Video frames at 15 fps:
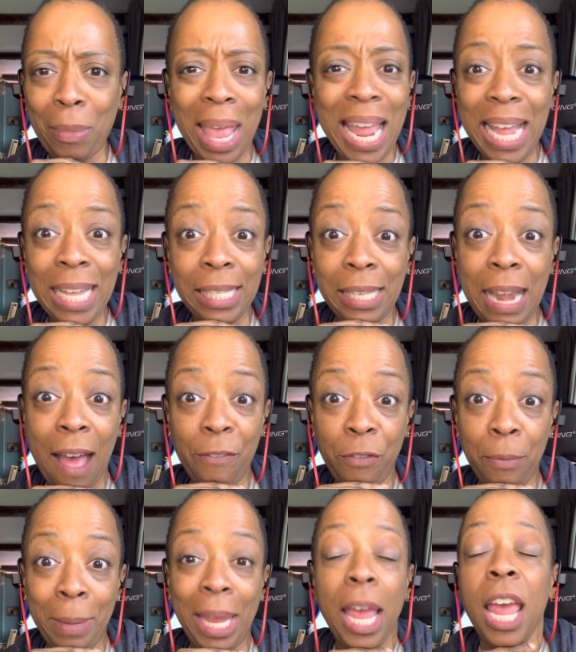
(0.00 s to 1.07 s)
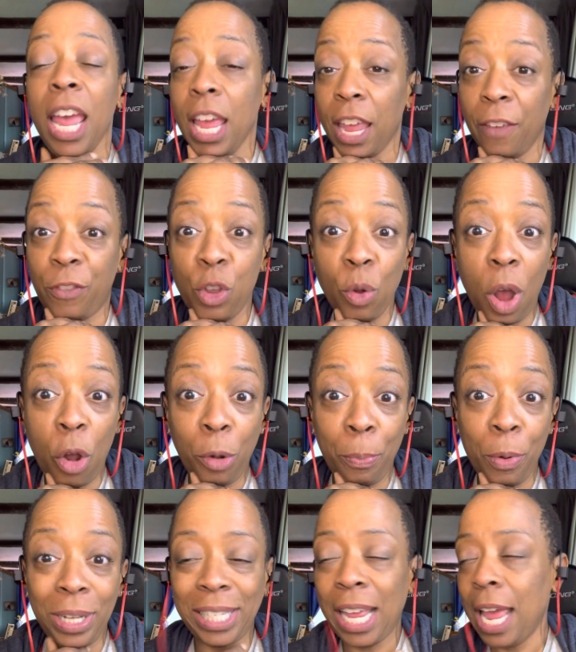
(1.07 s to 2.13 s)
It's not for me. If you go to
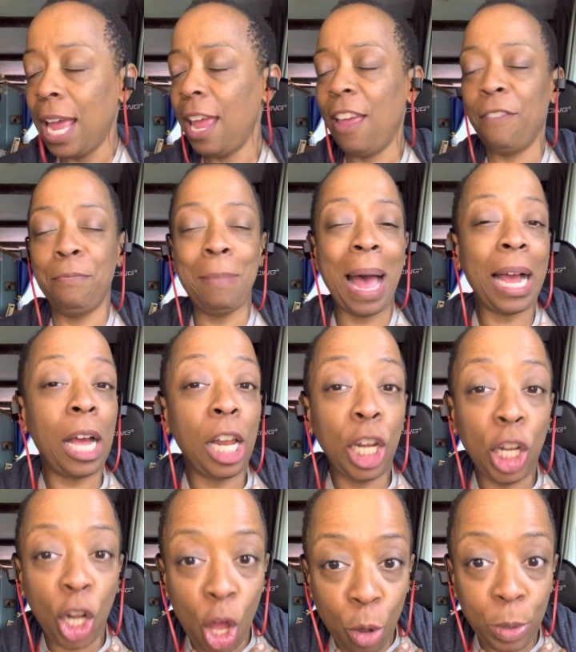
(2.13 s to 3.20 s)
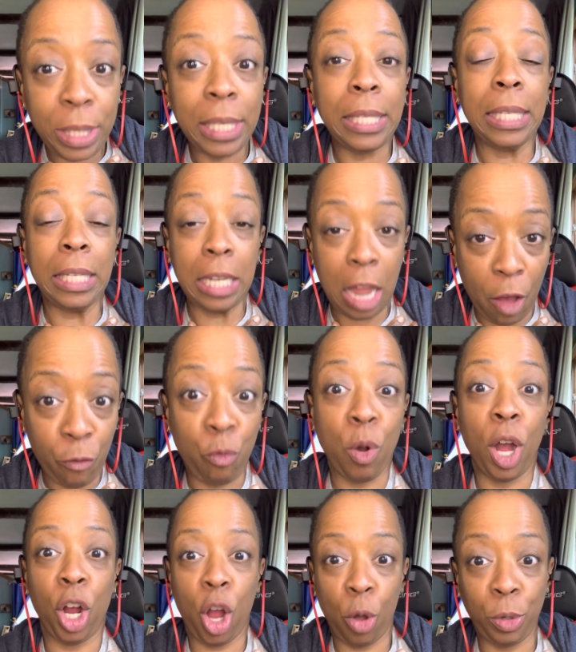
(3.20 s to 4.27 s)
prison, if my closest loved
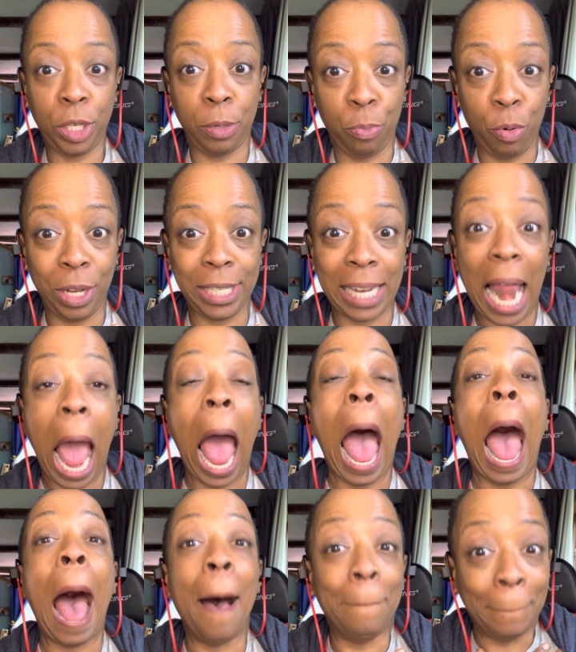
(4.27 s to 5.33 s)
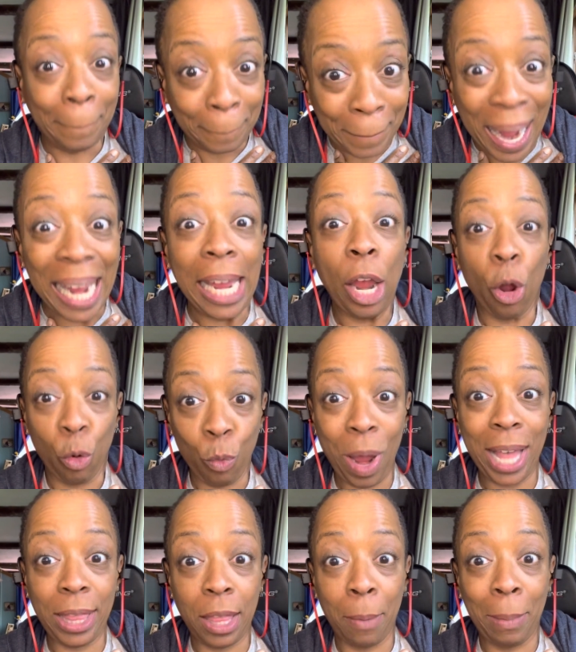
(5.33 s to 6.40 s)
one goes to prison, I might
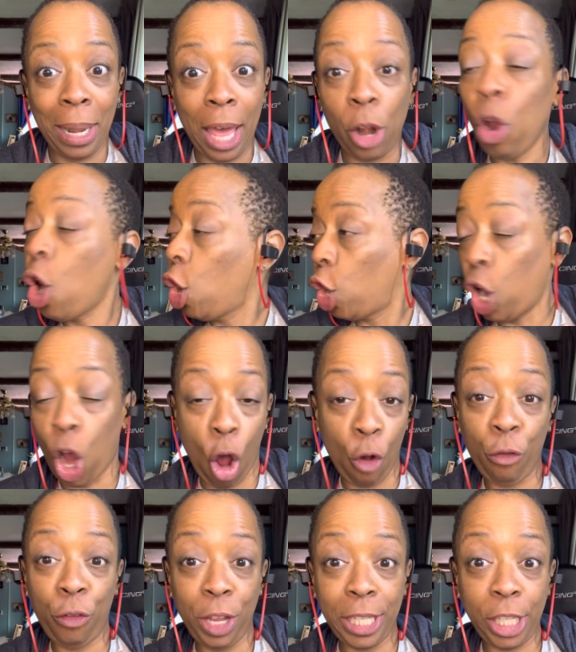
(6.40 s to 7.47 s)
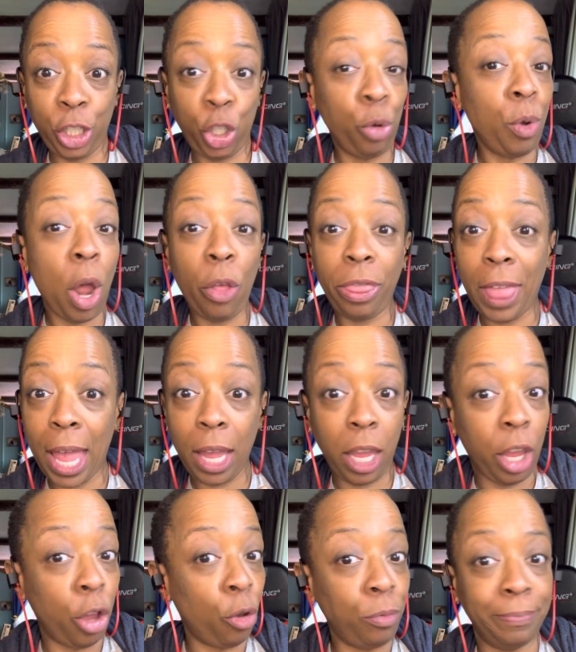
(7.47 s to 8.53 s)
write them a letter. Go visit you? No, thank
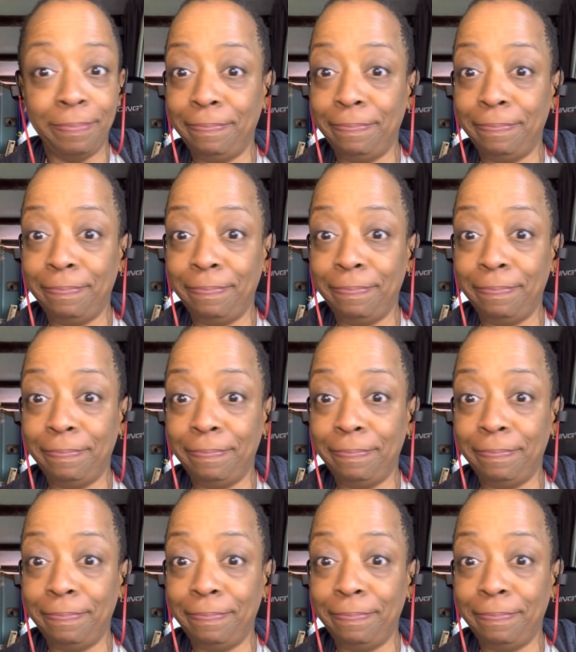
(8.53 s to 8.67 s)
you.